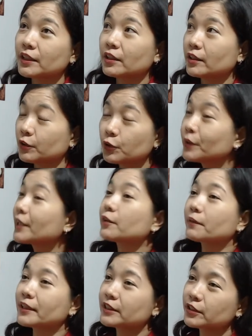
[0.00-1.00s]
Unique
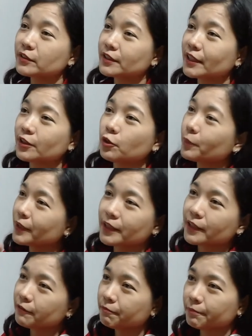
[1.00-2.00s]
rescues. Huh? Nobody
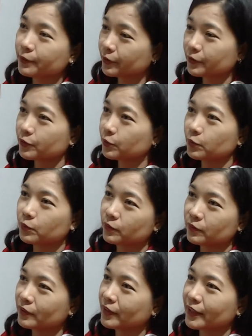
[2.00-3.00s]
gave birth
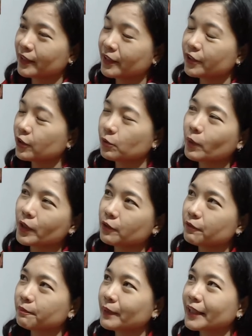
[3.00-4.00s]
to mm-hmm. either one
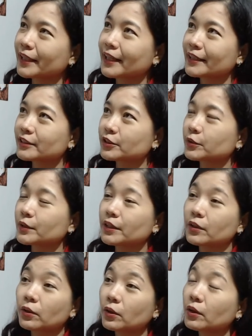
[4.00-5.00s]
of my cats. So
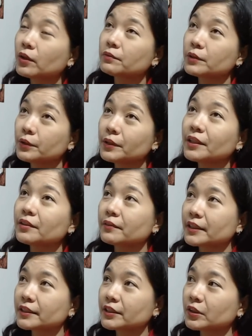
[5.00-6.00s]
they're all unique
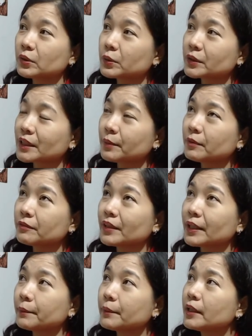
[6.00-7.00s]
rescues. Some of
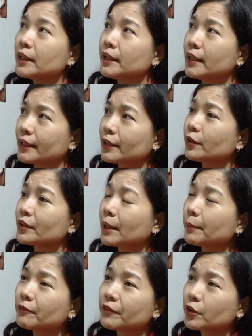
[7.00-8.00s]
them. And then on
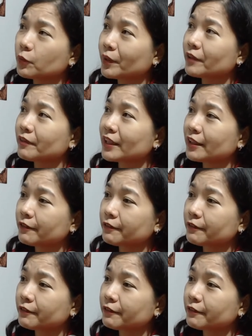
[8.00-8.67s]
top of the twelve, I have